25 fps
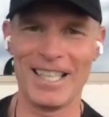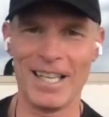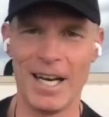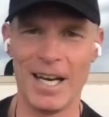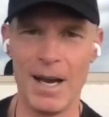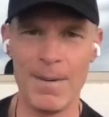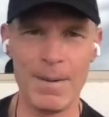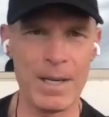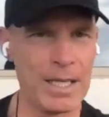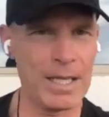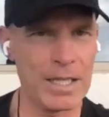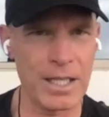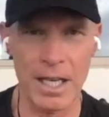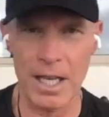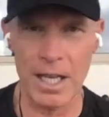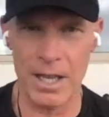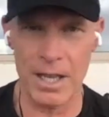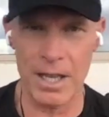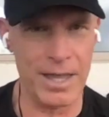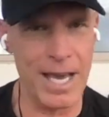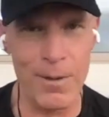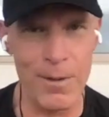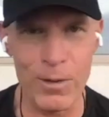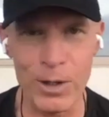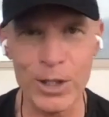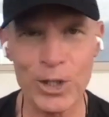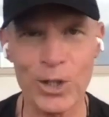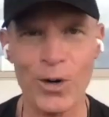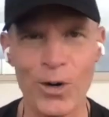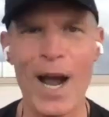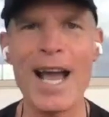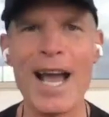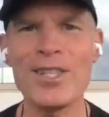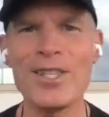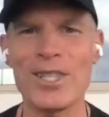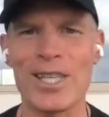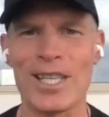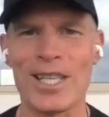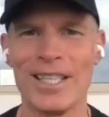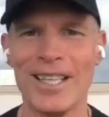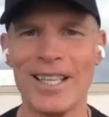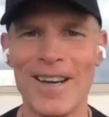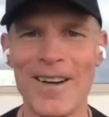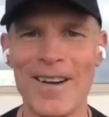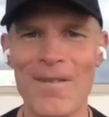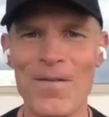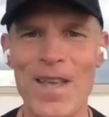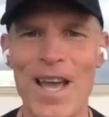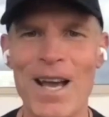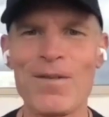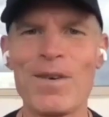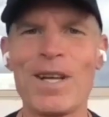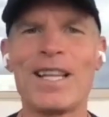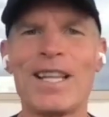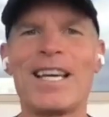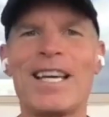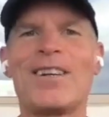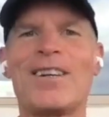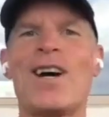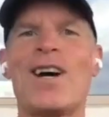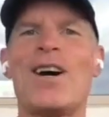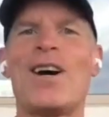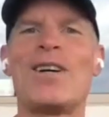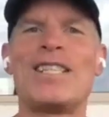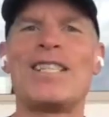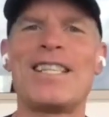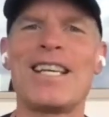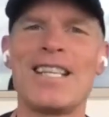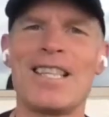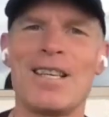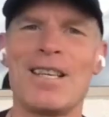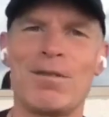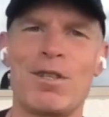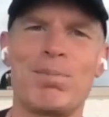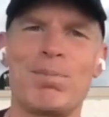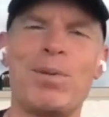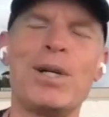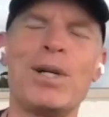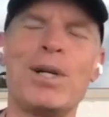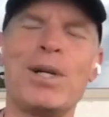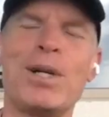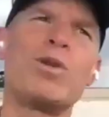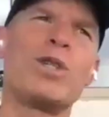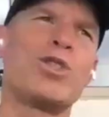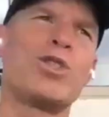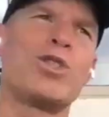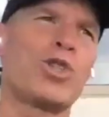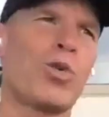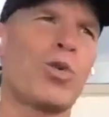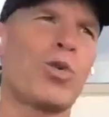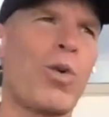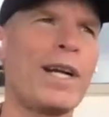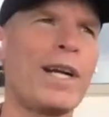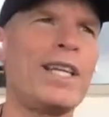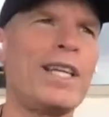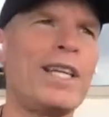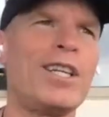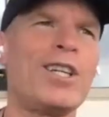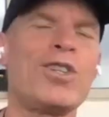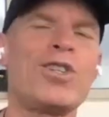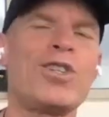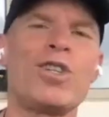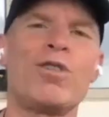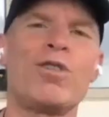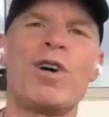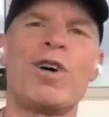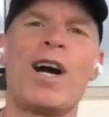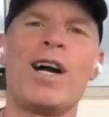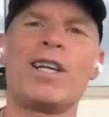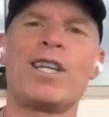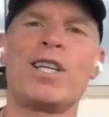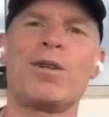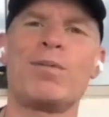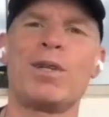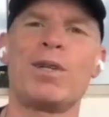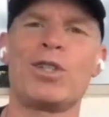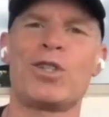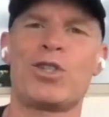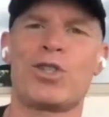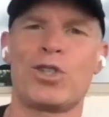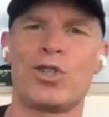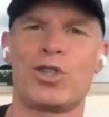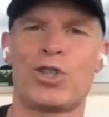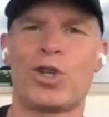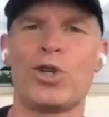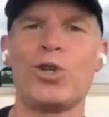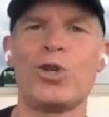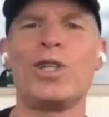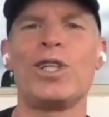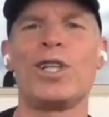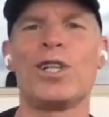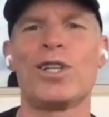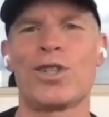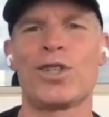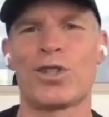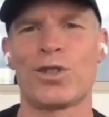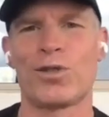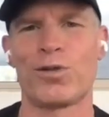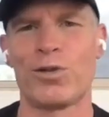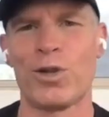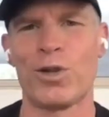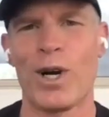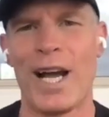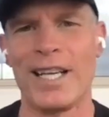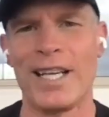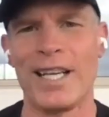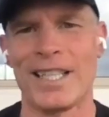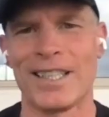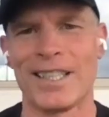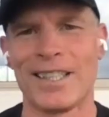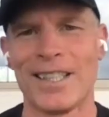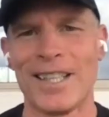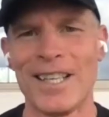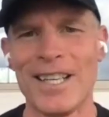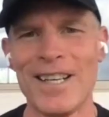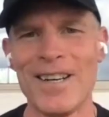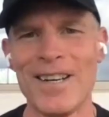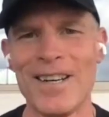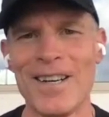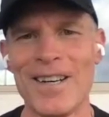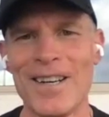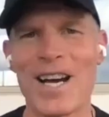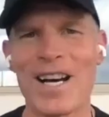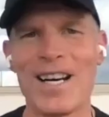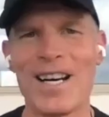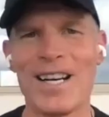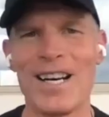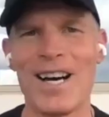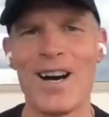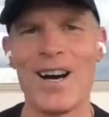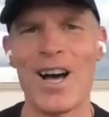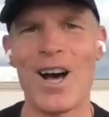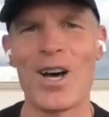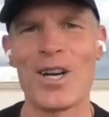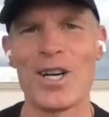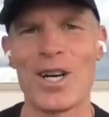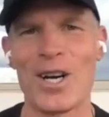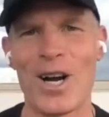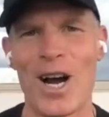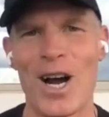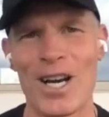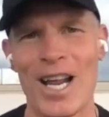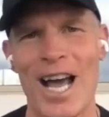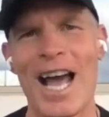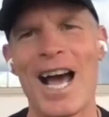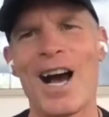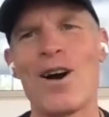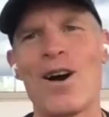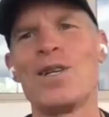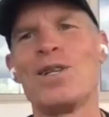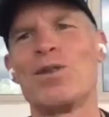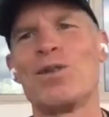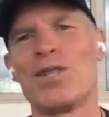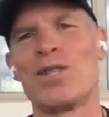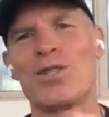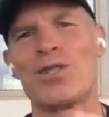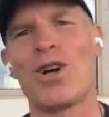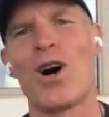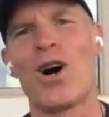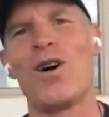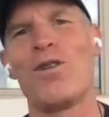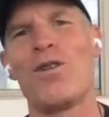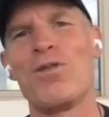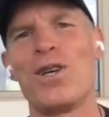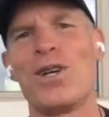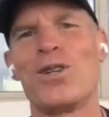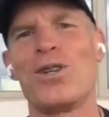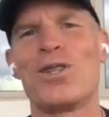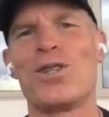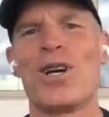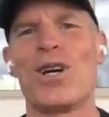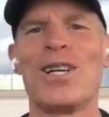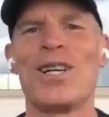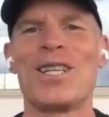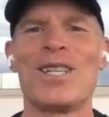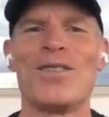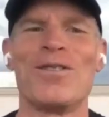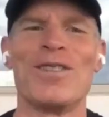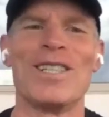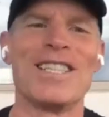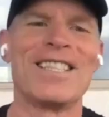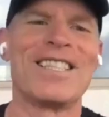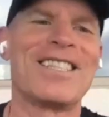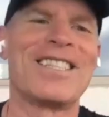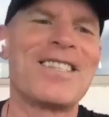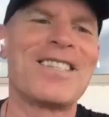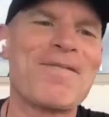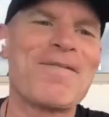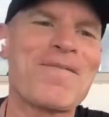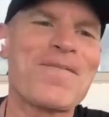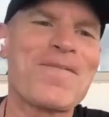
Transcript: I mean, they were crazy. Like I always say, this book was 20 years of arguments and two years of writing uh, uh, on on how we resolve those arguments.